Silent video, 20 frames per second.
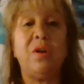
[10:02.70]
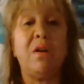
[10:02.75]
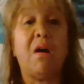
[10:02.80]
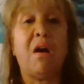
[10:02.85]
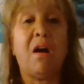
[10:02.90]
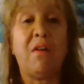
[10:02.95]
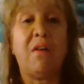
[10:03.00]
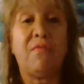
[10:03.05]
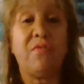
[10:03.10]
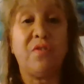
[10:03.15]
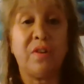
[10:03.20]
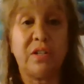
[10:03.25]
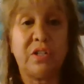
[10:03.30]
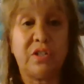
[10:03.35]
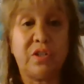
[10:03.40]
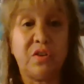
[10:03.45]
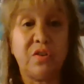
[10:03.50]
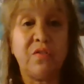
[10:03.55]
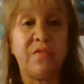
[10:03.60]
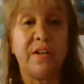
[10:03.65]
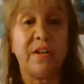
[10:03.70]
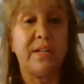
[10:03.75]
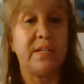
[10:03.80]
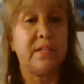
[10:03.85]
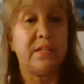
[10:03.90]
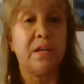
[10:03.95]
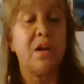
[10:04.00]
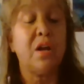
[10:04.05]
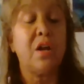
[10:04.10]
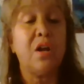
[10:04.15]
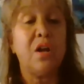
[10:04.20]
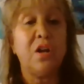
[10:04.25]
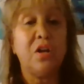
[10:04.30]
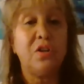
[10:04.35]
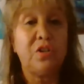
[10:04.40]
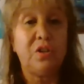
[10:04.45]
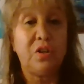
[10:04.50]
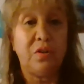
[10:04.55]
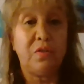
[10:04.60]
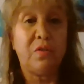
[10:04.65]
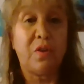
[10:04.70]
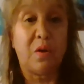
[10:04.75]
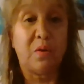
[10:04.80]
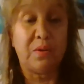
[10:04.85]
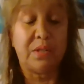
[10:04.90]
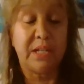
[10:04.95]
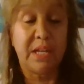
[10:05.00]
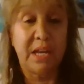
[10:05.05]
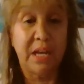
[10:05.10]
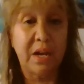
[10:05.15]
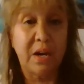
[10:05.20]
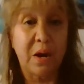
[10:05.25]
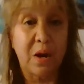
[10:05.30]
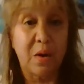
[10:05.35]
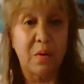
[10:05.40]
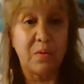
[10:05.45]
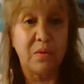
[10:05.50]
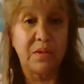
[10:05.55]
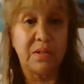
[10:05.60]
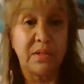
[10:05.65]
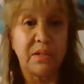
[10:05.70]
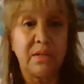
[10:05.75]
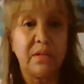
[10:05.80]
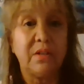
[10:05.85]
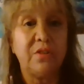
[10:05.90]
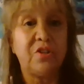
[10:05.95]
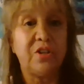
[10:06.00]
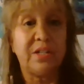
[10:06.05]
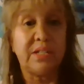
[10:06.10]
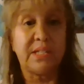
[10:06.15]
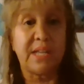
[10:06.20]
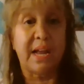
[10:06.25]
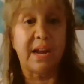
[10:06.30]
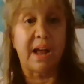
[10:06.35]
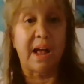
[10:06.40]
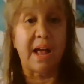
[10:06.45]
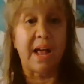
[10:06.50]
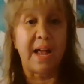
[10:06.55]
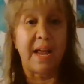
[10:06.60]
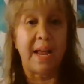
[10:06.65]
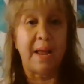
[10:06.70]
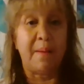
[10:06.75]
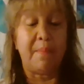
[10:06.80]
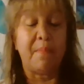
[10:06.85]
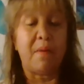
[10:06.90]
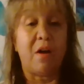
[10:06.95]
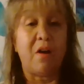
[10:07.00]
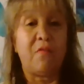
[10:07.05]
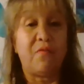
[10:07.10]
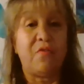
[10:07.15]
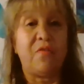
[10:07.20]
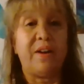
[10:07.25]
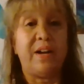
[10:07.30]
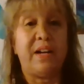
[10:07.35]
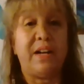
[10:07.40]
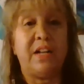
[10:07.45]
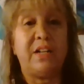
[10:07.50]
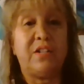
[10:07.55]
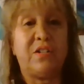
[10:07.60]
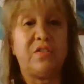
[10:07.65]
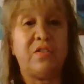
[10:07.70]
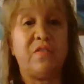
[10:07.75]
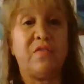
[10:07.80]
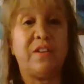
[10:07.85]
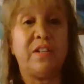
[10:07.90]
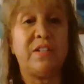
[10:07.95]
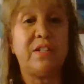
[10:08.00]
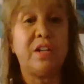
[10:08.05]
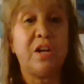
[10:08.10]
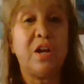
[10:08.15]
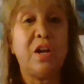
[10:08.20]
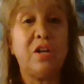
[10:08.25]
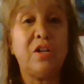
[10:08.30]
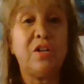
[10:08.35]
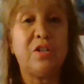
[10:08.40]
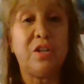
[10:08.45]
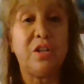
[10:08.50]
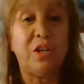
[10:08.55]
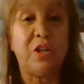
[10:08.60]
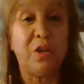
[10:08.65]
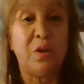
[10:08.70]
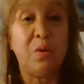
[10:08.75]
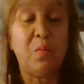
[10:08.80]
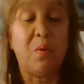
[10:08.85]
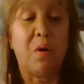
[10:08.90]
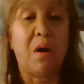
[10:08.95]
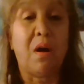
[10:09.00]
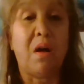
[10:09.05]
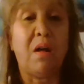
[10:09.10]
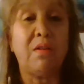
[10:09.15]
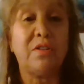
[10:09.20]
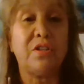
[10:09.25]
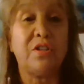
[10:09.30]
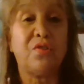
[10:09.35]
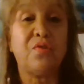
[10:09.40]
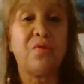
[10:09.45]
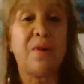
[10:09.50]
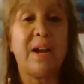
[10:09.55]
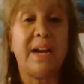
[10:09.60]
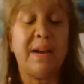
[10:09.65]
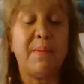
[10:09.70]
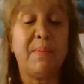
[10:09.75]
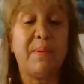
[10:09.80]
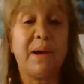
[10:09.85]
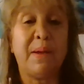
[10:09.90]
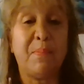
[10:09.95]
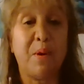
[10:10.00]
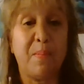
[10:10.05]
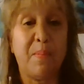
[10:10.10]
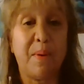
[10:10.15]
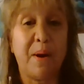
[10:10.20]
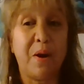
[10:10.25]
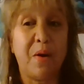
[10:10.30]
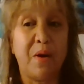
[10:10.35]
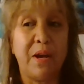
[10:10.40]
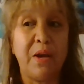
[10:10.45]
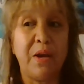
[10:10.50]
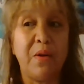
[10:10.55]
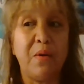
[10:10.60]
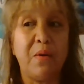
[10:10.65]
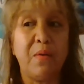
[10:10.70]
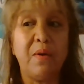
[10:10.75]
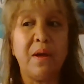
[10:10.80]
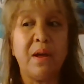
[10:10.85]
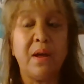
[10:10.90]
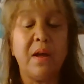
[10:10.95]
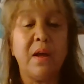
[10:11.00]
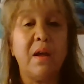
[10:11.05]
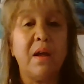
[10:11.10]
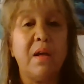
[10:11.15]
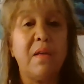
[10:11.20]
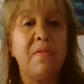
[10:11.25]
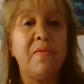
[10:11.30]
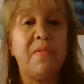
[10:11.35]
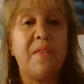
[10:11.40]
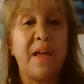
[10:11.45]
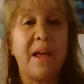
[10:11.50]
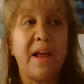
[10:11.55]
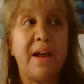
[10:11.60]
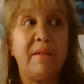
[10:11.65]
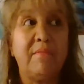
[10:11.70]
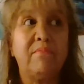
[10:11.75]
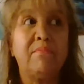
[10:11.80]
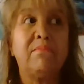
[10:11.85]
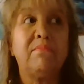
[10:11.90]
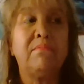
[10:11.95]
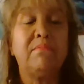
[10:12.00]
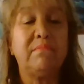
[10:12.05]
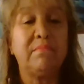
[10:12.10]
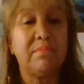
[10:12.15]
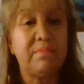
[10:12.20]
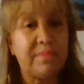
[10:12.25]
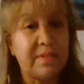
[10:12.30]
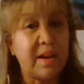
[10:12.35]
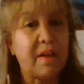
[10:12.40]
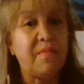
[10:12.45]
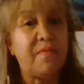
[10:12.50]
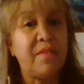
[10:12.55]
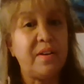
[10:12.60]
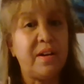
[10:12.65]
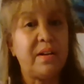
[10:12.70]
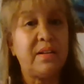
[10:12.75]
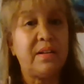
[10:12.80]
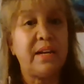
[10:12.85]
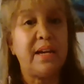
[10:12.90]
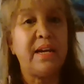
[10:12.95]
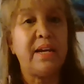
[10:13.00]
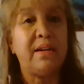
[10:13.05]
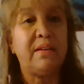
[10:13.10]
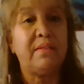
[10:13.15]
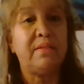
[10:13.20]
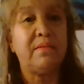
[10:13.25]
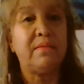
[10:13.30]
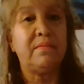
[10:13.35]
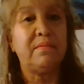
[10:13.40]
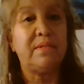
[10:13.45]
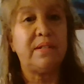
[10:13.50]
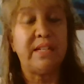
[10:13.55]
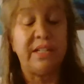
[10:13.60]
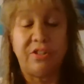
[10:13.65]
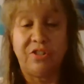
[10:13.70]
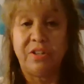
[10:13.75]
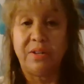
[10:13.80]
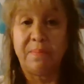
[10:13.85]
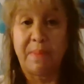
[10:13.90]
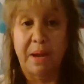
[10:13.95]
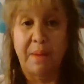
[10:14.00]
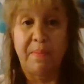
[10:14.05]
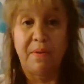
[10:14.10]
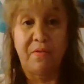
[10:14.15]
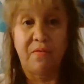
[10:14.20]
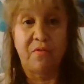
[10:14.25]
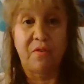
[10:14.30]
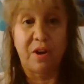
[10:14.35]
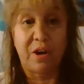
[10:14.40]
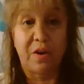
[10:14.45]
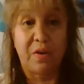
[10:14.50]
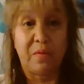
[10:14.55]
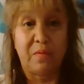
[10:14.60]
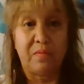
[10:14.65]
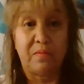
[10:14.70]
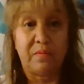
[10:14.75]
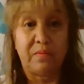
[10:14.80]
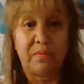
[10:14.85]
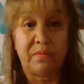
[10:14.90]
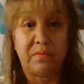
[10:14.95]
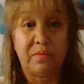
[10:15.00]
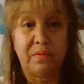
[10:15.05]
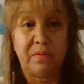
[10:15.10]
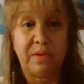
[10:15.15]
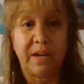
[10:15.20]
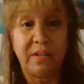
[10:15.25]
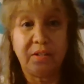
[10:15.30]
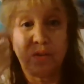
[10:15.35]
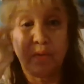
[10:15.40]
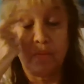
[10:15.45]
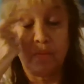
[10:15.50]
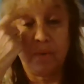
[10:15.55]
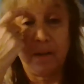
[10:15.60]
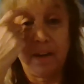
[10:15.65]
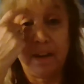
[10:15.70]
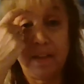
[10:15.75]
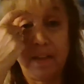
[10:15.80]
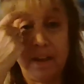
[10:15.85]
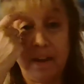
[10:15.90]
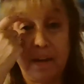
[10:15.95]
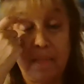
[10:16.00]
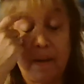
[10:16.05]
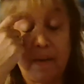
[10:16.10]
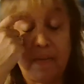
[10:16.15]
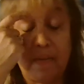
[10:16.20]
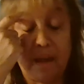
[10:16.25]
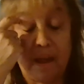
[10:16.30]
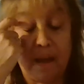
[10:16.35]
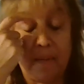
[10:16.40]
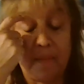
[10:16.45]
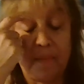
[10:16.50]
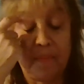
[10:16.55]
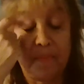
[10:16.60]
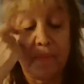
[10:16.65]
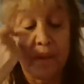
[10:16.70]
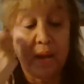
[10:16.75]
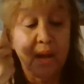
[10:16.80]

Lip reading: you can offer a service to those kiddos, just like I am offering a service to you all to try to prepare you, then definitely teaching may be for you. Okay, so really think about that.